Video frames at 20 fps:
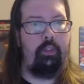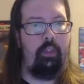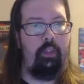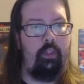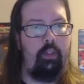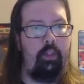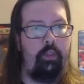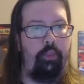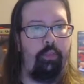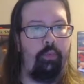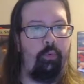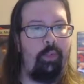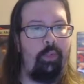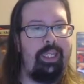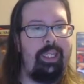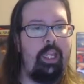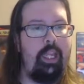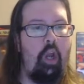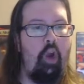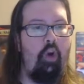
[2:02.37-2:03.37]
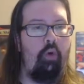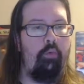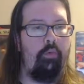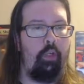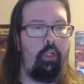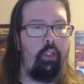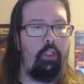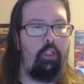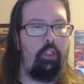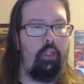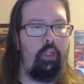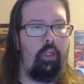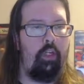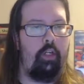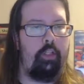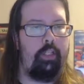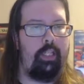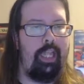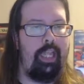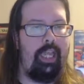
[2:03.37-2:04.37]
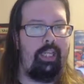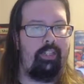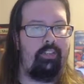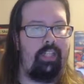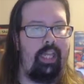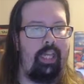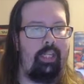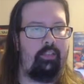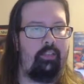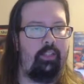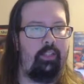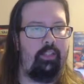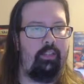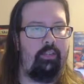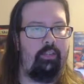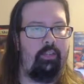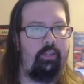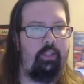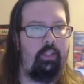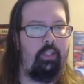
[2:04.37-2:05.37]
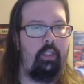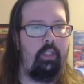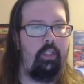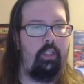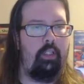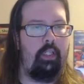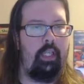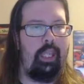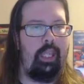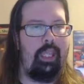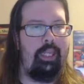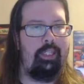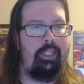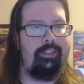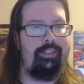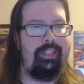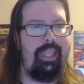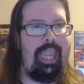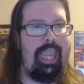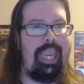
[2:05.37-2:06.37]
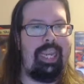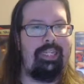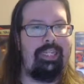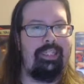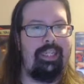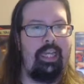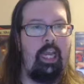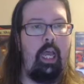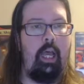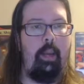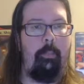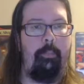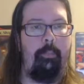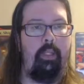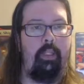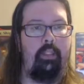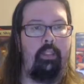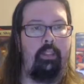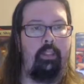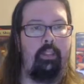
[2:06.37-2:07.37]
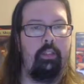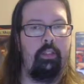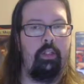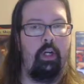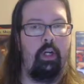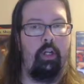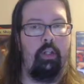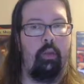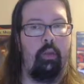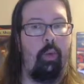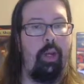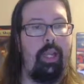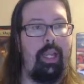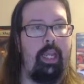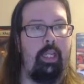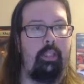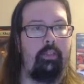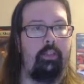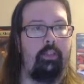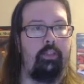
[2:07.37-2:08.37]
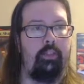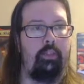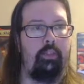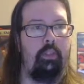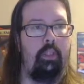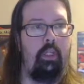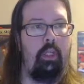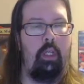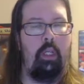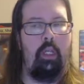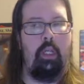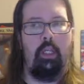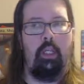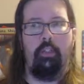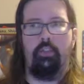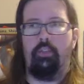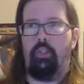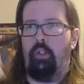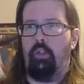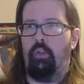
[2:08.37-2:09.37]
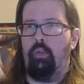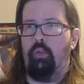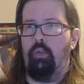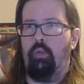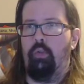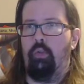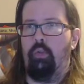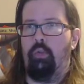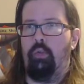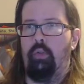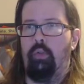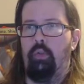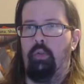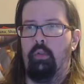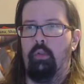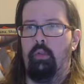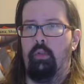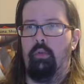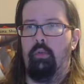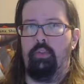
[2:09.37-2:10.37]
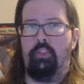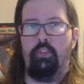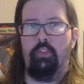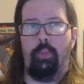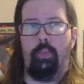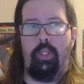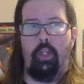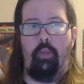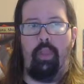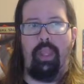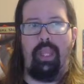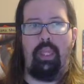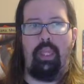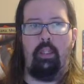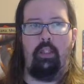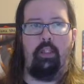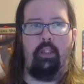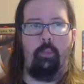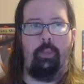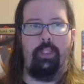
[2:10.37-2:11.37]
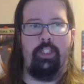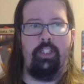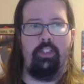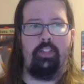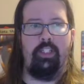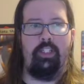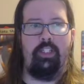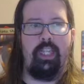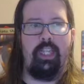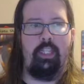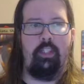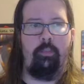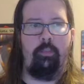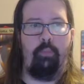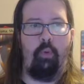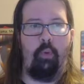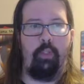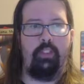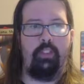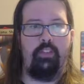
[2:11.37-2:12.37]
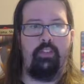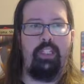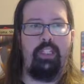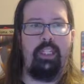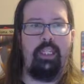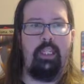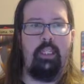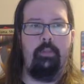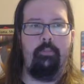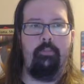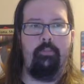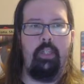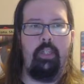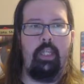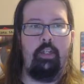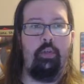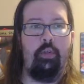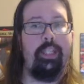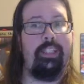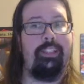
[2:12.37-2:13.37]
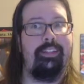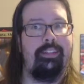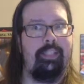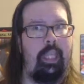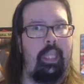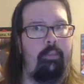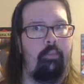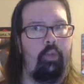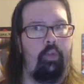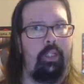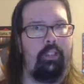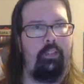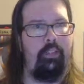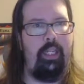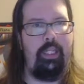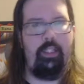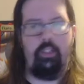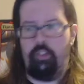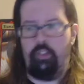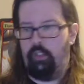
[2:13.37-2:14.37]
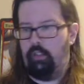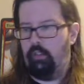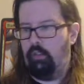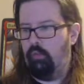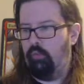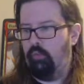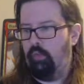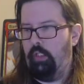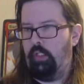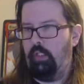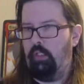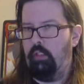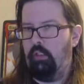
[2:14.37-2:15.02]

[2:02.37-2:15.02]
3 over on the x-axis, and it's 8 up on the y-axis. So since we know that, then we just can take point C and do that same translation, right?